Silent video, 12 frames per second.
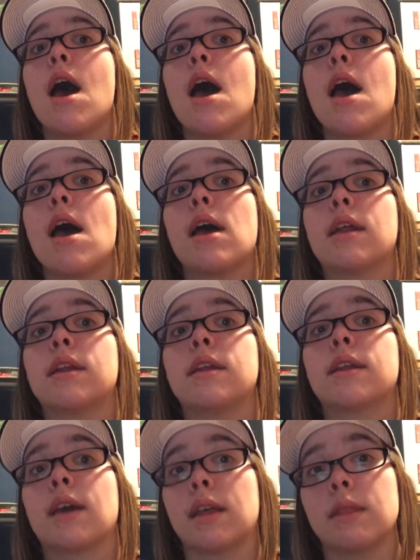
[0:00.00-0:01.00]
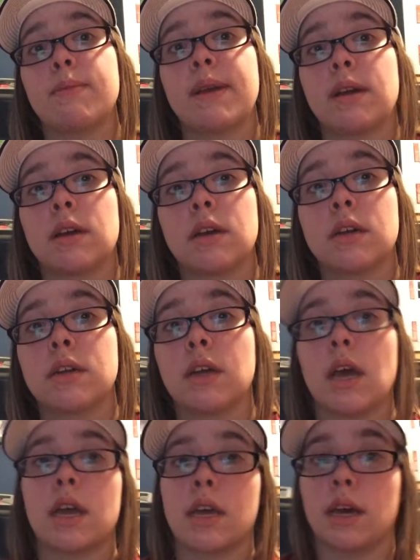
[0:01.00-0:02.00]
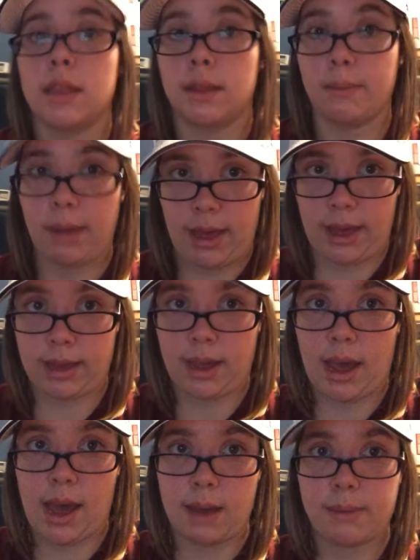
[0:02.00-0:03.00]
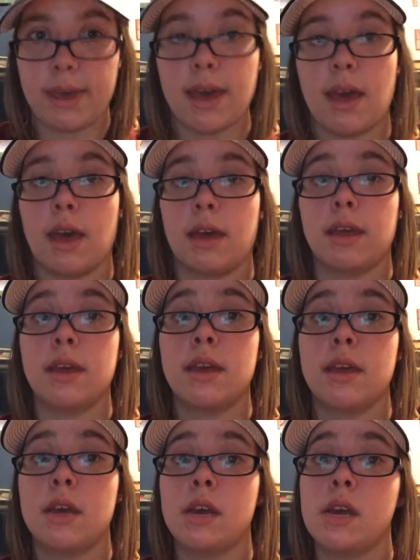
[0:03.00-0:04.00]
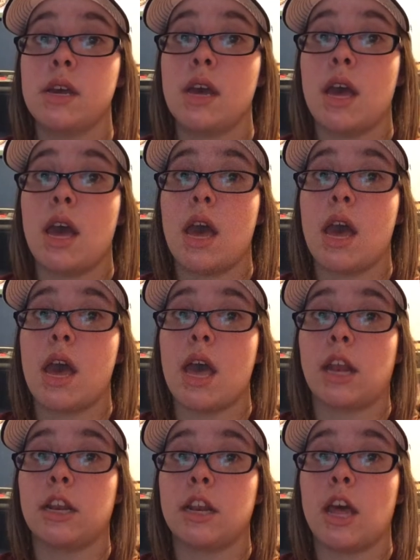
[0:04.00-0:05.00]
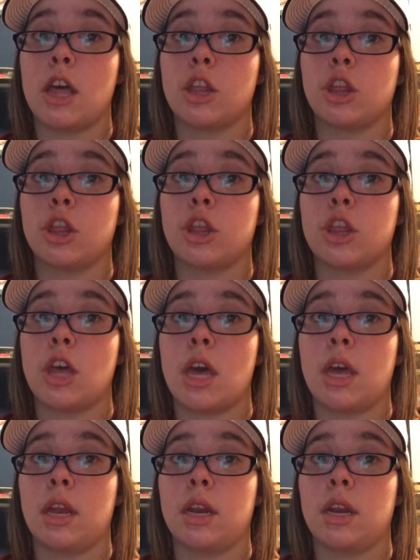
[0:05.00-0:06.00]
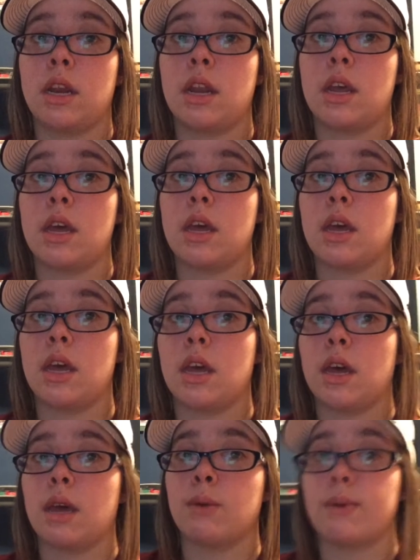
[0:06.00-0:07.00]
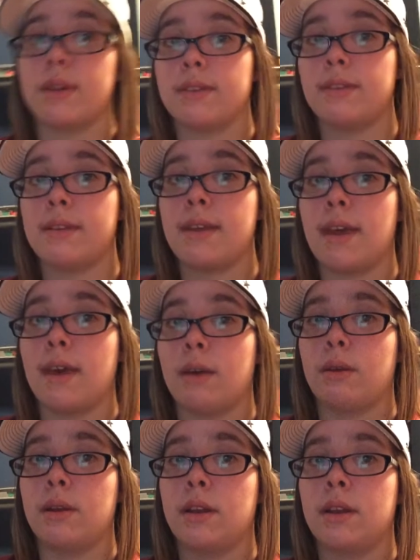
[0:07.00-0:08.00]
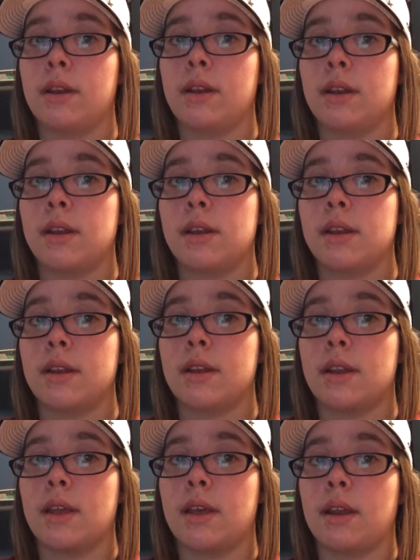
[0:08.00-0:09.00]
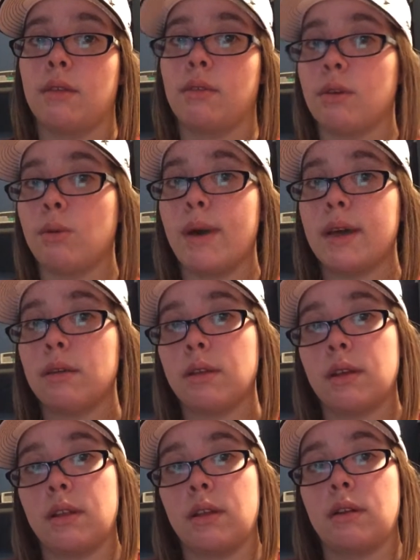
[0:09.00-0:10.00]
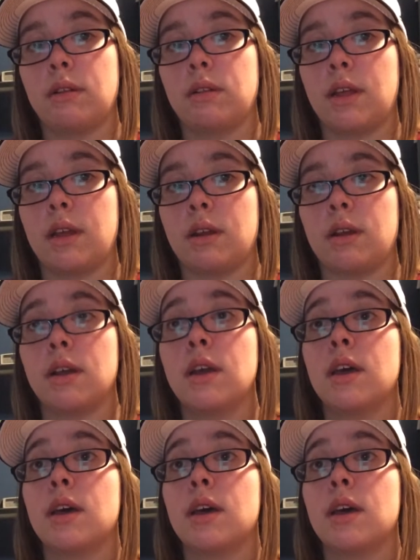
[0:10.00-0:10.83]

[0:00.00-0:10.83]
and got the beer. I got the black IPA. And then I went to sit down. And a little while later,